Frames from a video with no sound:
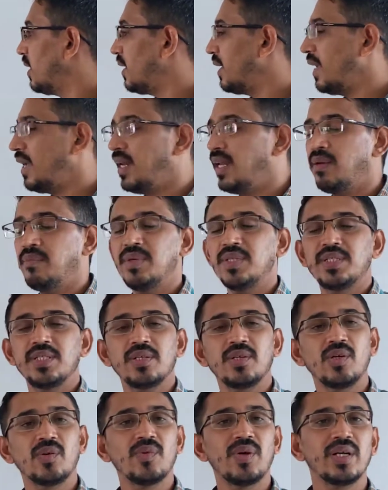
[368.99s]
Del m is
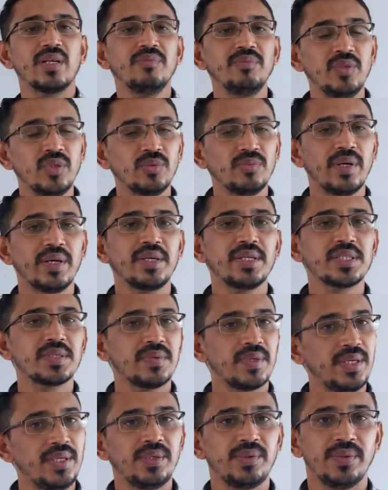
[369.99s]
equal to what? Mu minus
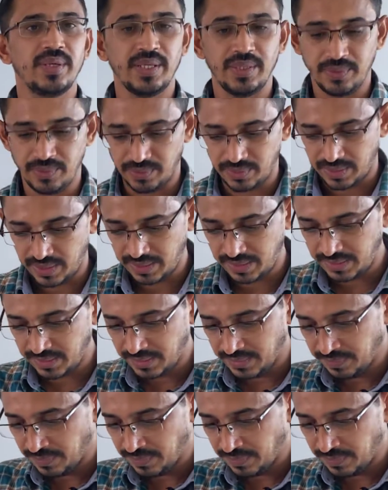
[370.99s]
1 into a, you know, right?